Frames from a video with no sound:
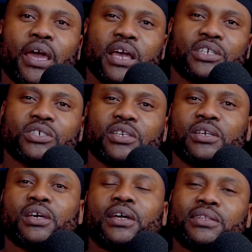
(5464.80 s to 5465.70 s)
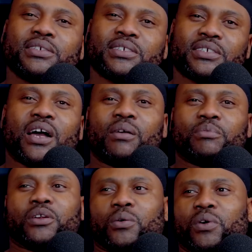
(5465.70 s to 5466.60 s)
actually, this is how I'm
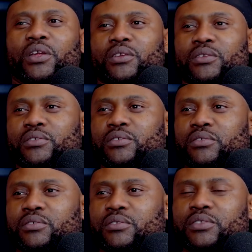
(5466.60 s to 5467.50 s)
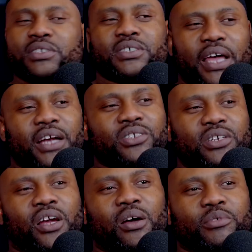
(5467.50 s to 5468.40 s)
gonna win. This is
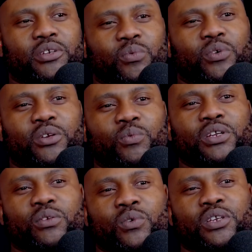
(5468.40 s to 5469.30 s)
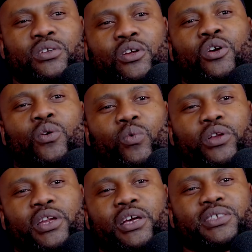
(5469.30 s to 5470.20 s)
actually how I'm gonna win. When
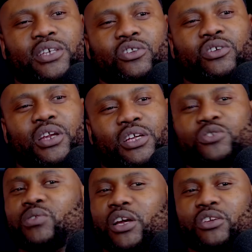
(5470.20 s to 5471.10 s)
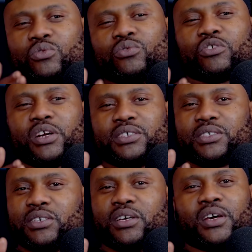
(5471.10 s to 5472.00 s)
niggas are looking at you like you
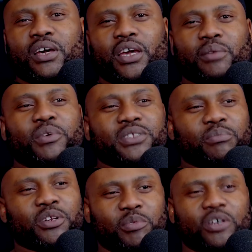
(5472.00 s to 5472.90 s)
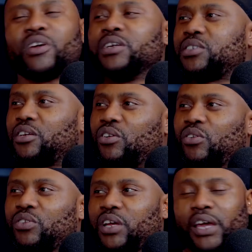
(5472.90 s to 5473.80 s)
crazy, it means I'm gonna be crazy
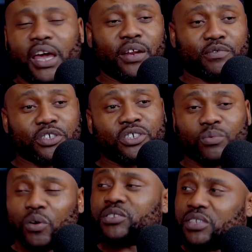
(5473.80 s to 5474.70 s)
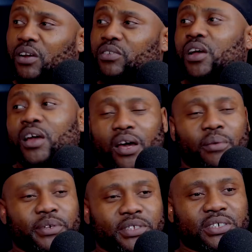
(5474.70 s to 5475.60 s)
alone. And if this shit works out,
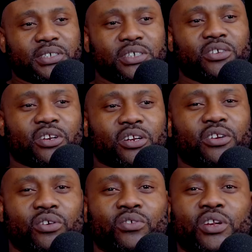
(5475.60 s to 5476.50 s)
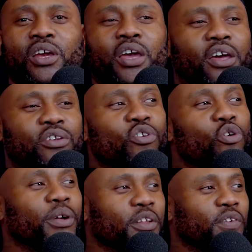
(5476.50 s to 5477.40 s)
I'm gonna succeed on it alone. And
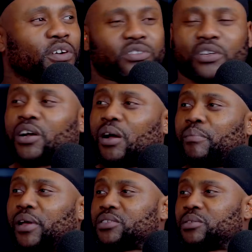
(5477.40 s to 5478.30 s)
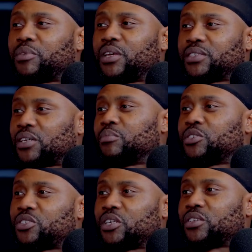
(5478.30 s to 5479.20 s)
no motherfucker's gonna come back to me and tell
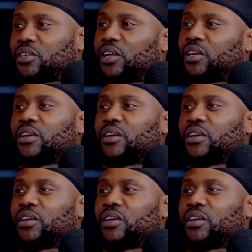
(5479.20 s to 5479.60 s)
me shit. Like